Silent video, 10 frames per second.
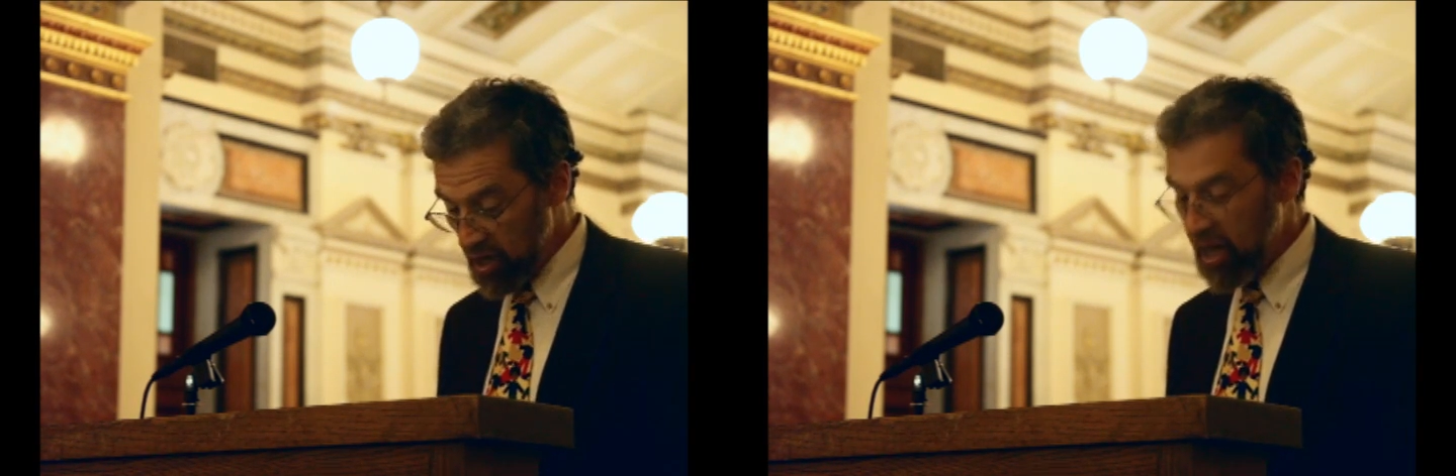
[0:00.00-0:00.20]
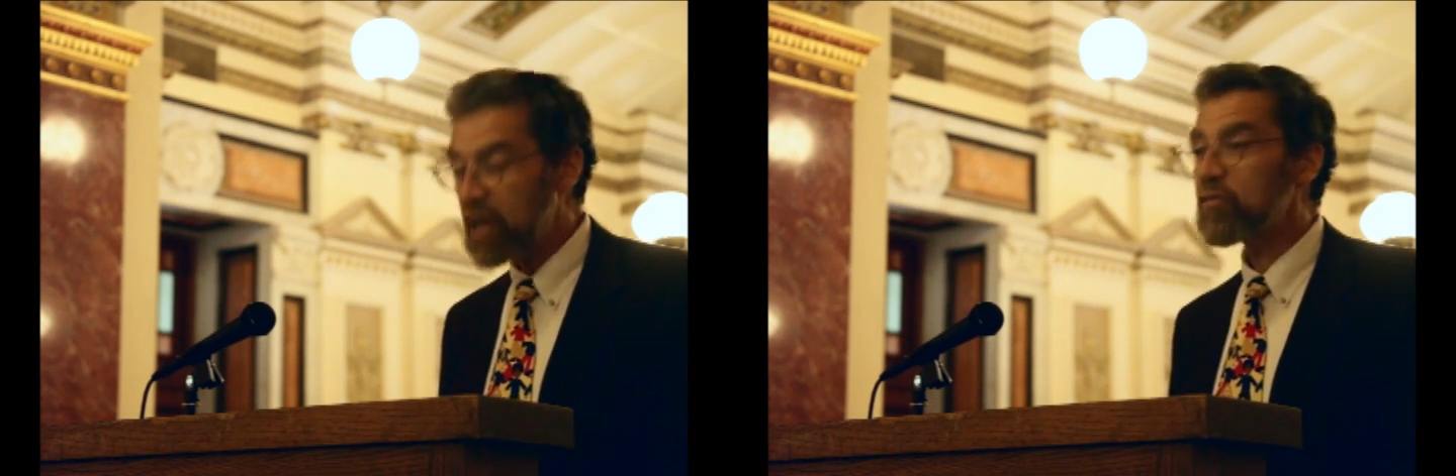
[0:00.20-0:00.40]

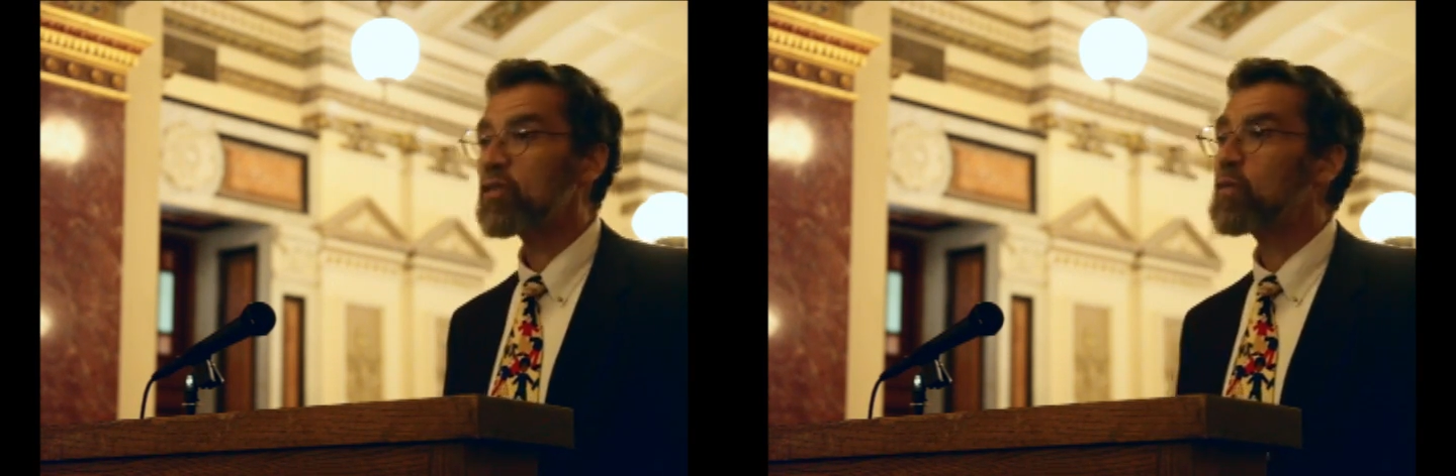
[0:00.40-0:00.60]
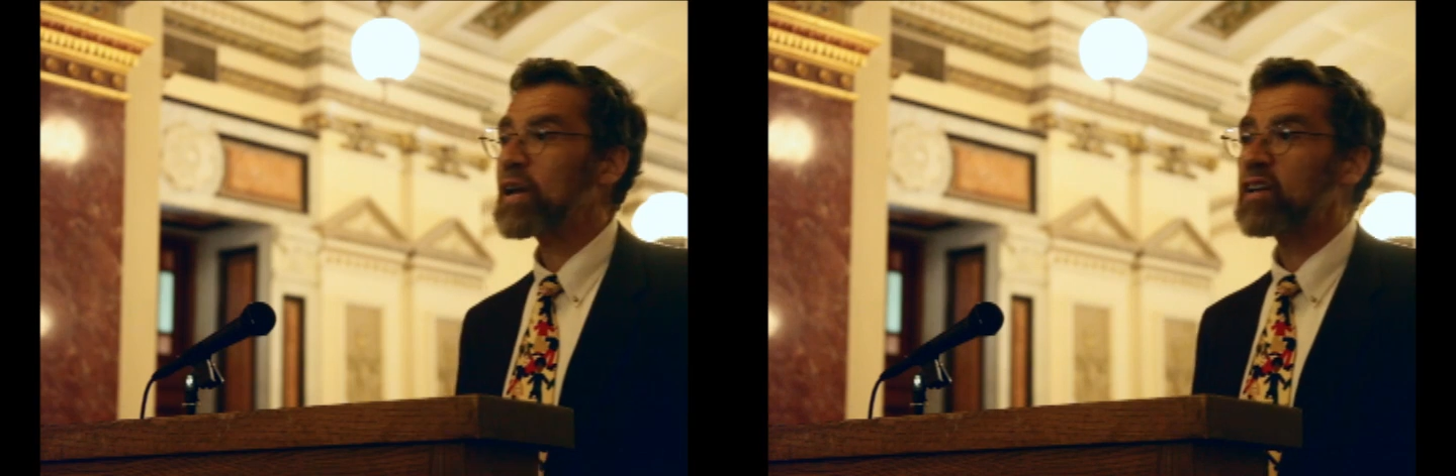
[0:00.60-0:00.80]
not for
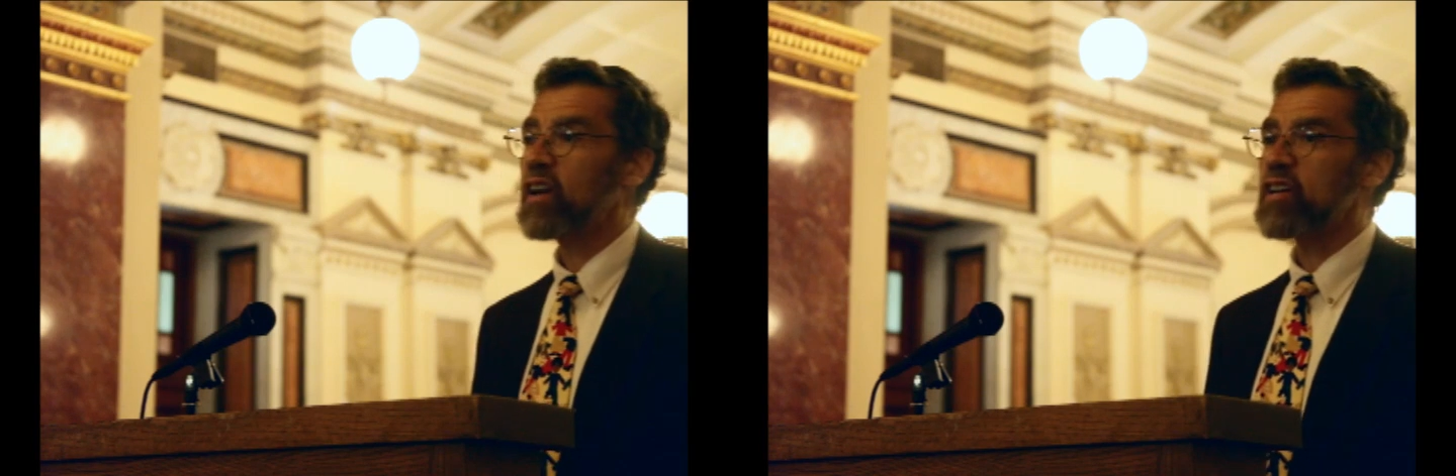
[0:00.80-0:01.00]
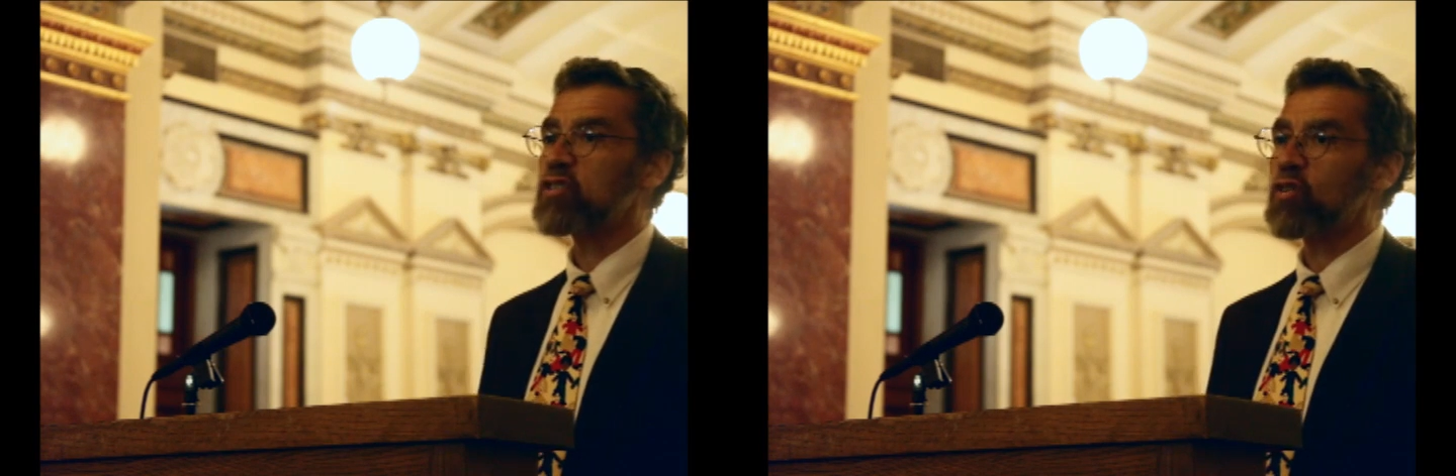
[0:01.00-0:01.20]

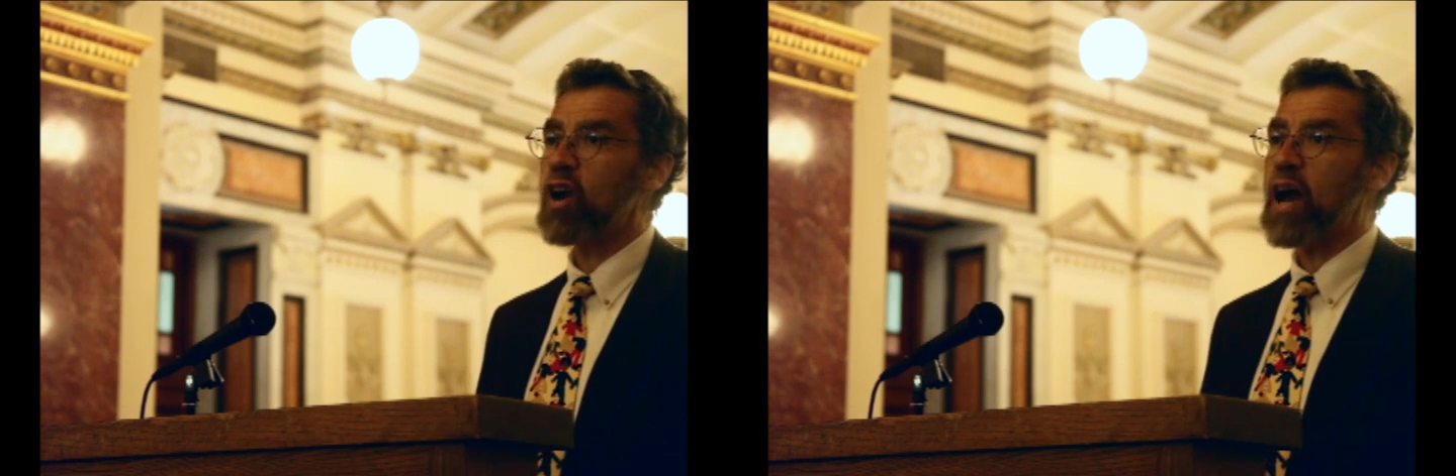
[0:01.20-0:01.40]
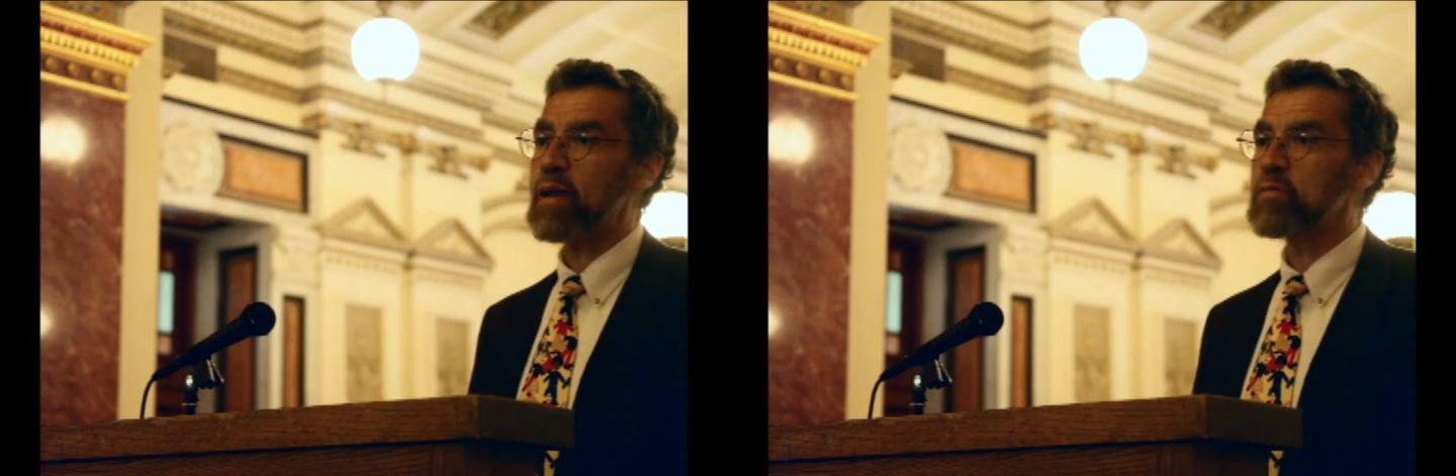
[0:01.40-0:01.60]
recognized
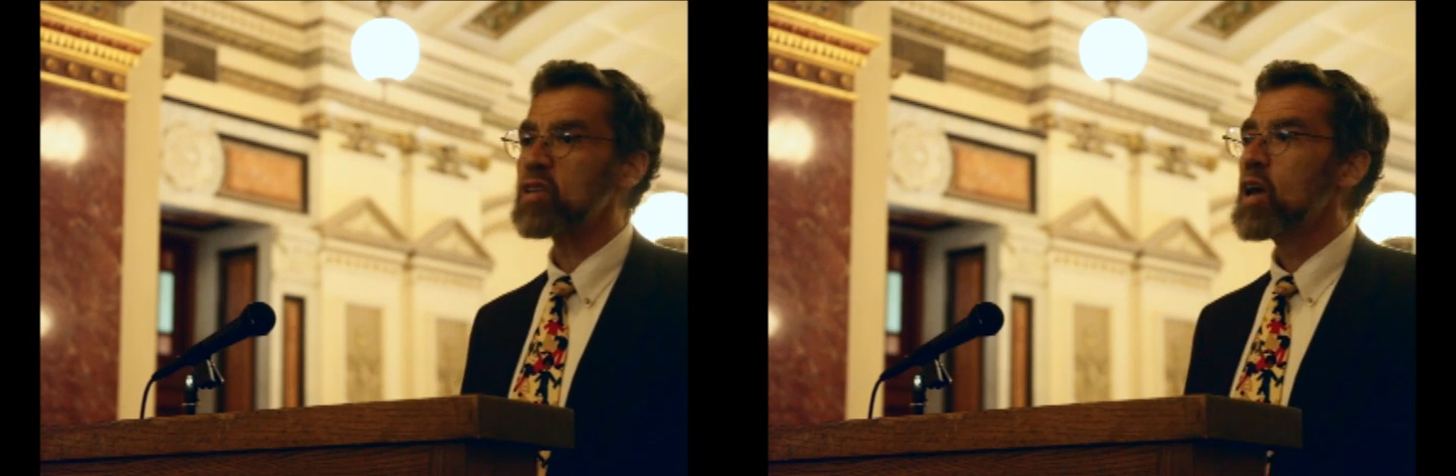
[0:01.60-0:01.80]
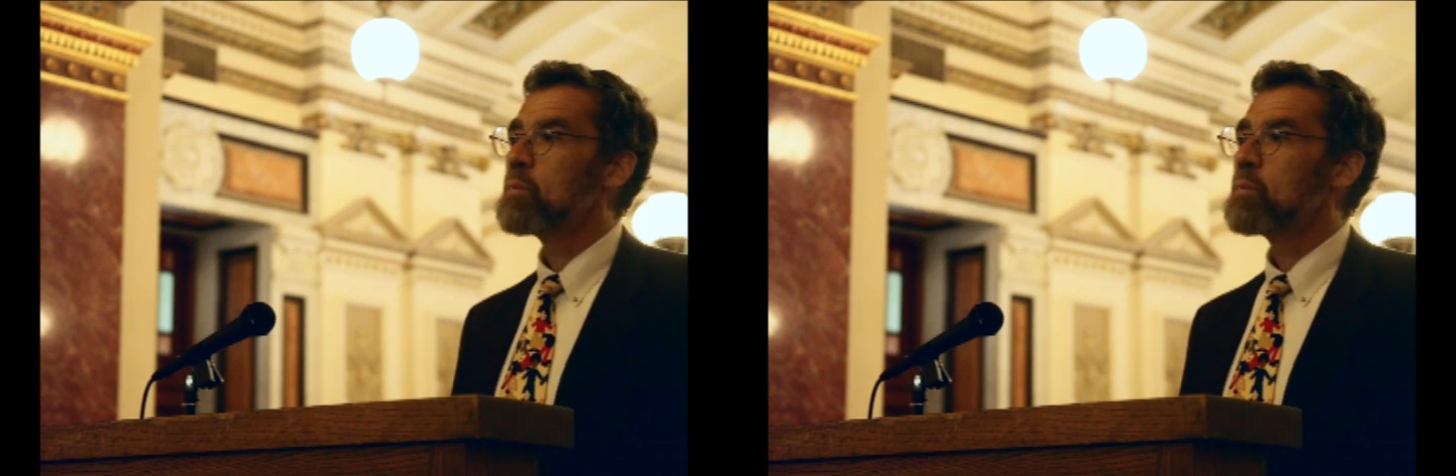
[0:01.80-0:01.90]
crimes,